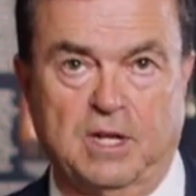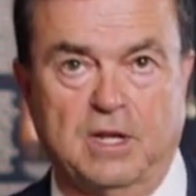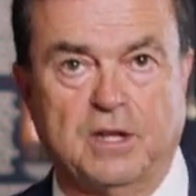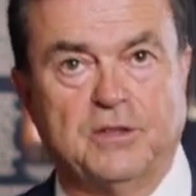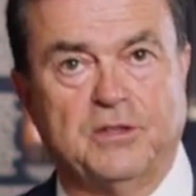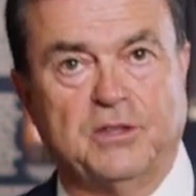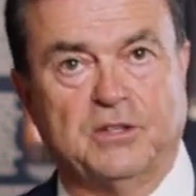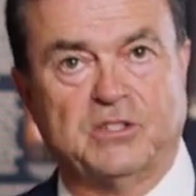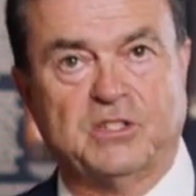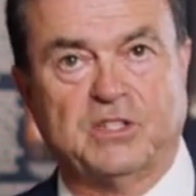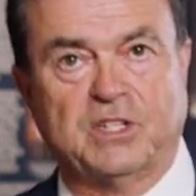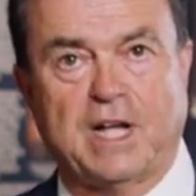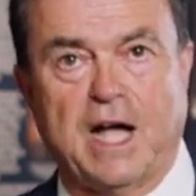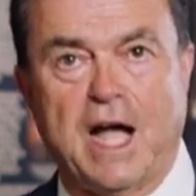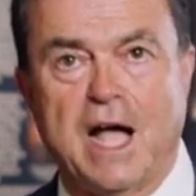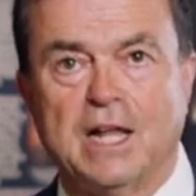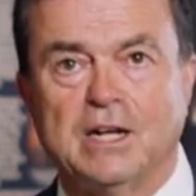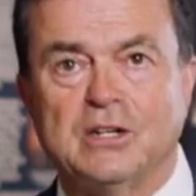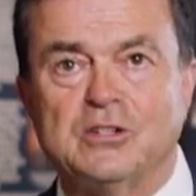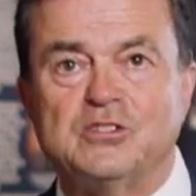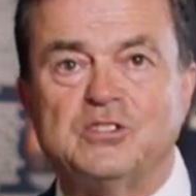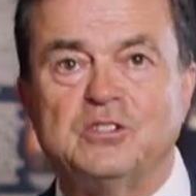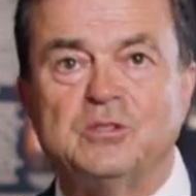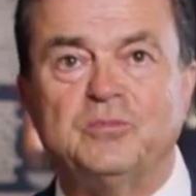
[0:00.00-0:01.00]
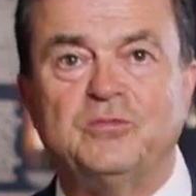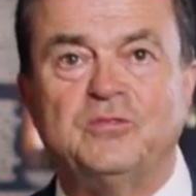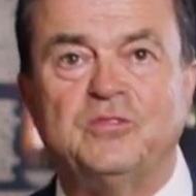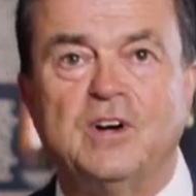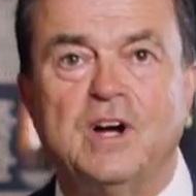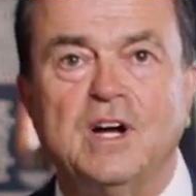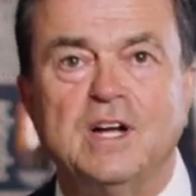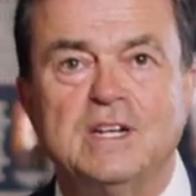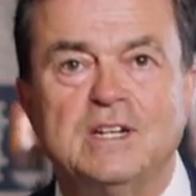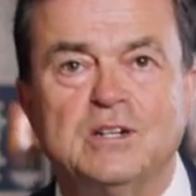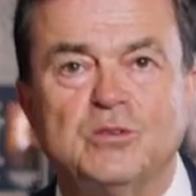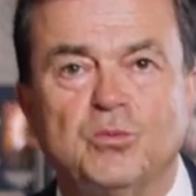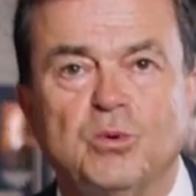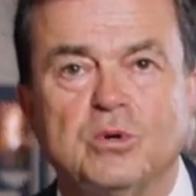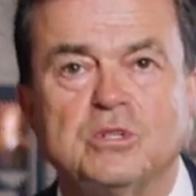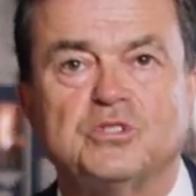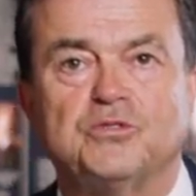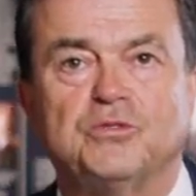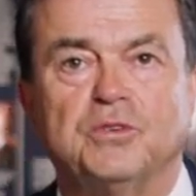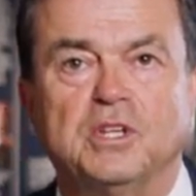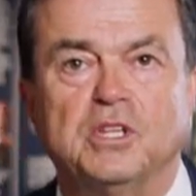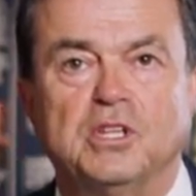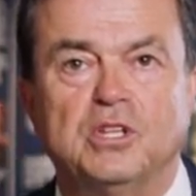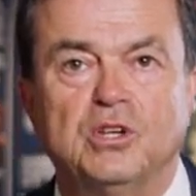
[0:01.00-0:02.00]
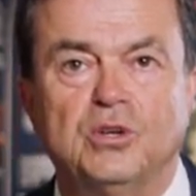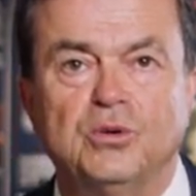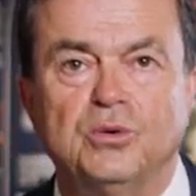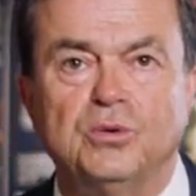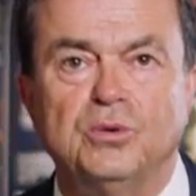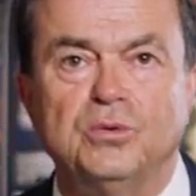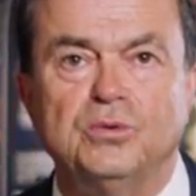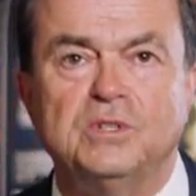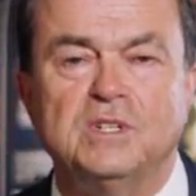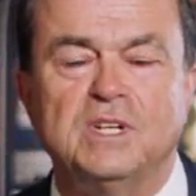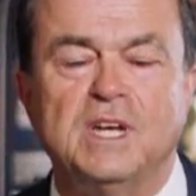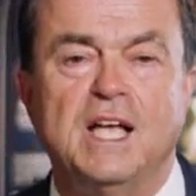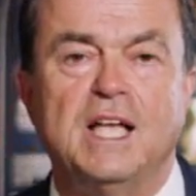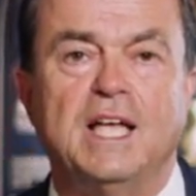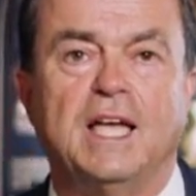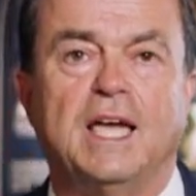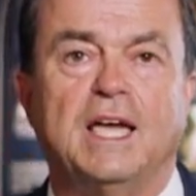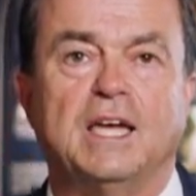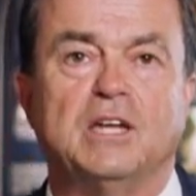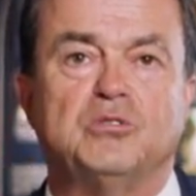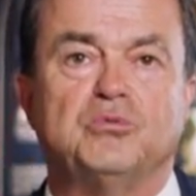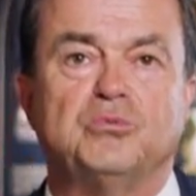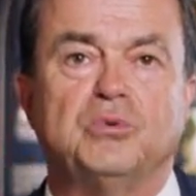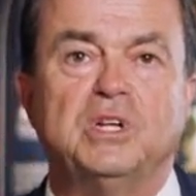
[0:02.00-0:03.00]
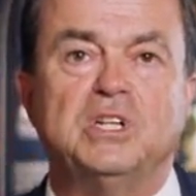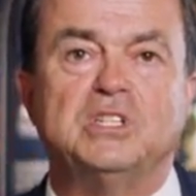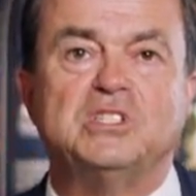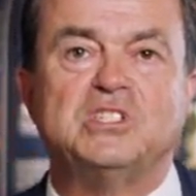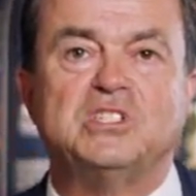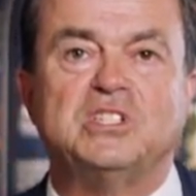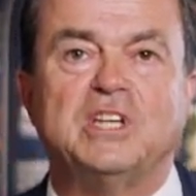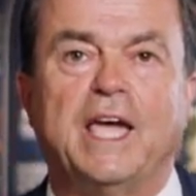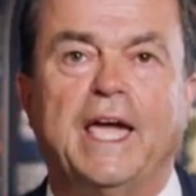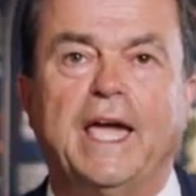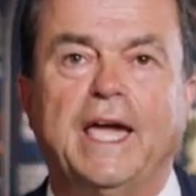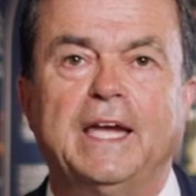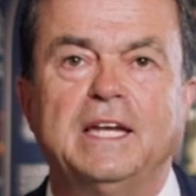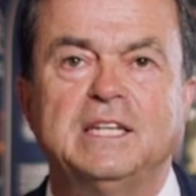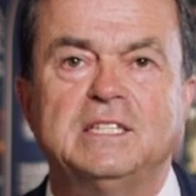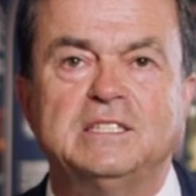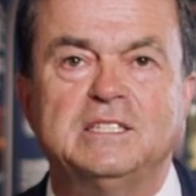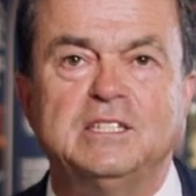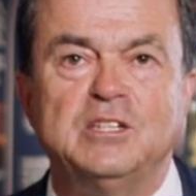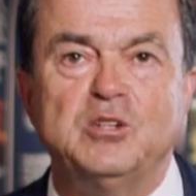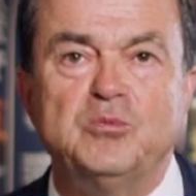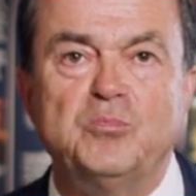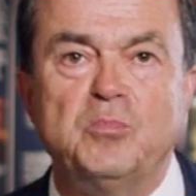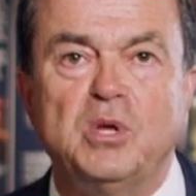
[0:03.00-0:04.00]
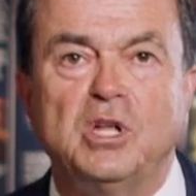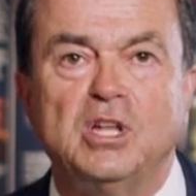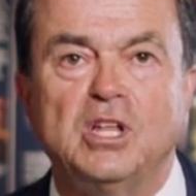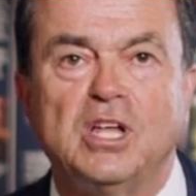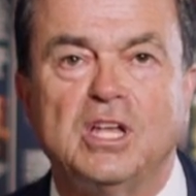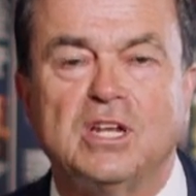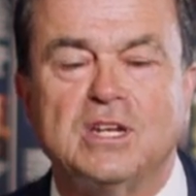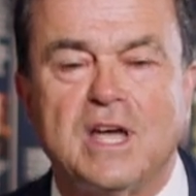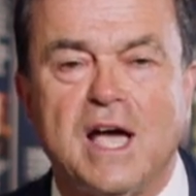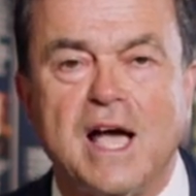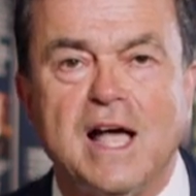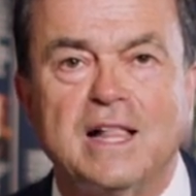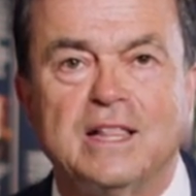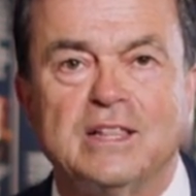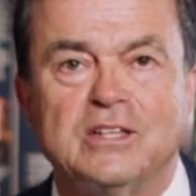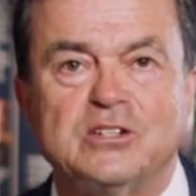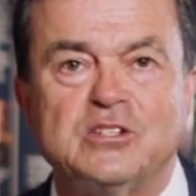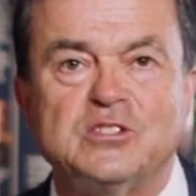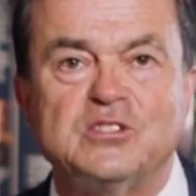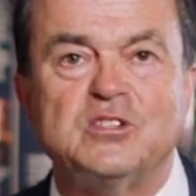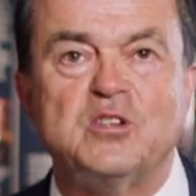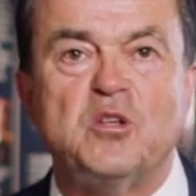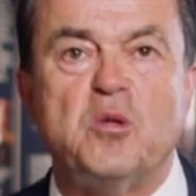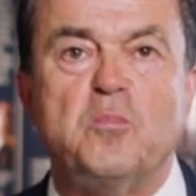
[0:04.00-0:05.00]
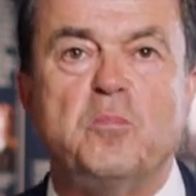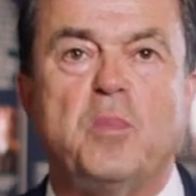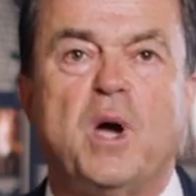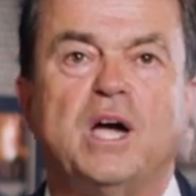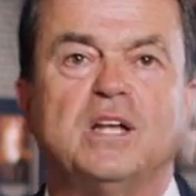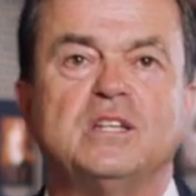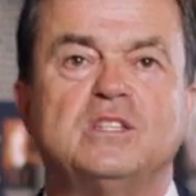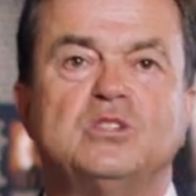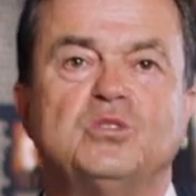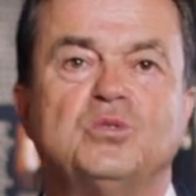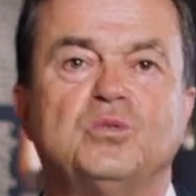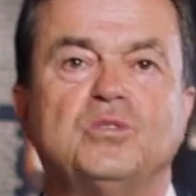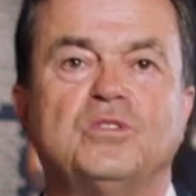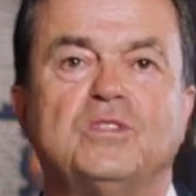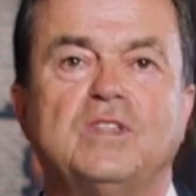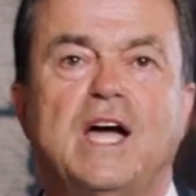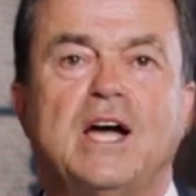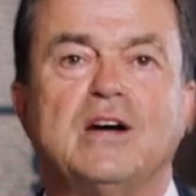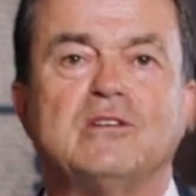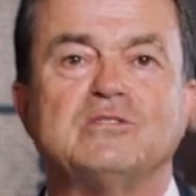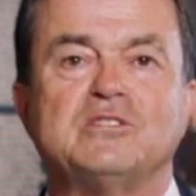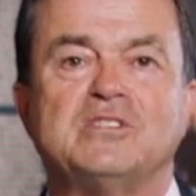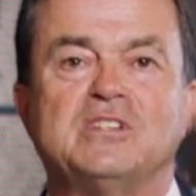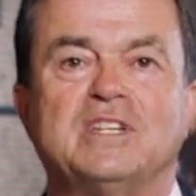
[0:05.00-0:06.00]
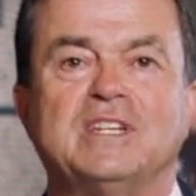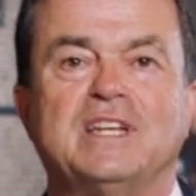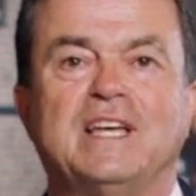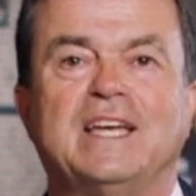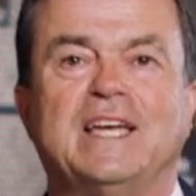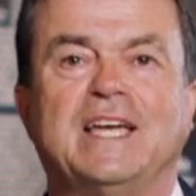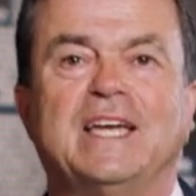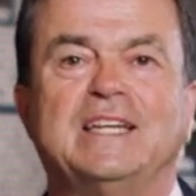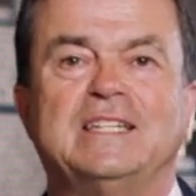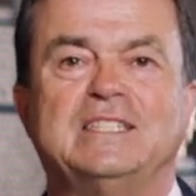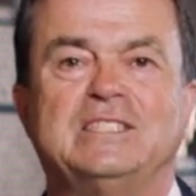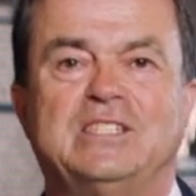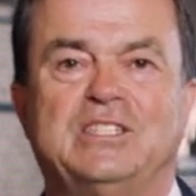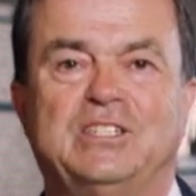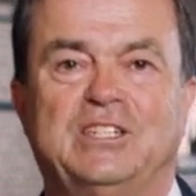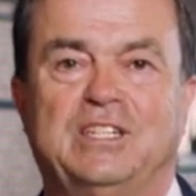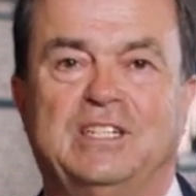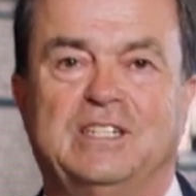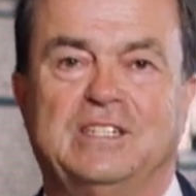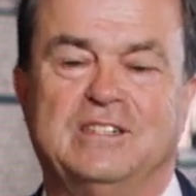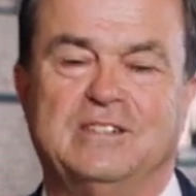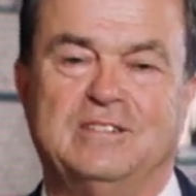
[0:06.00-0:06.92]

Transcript: The scholarship fund was renewed and reached eighteen million dollars by two thousand eighteen.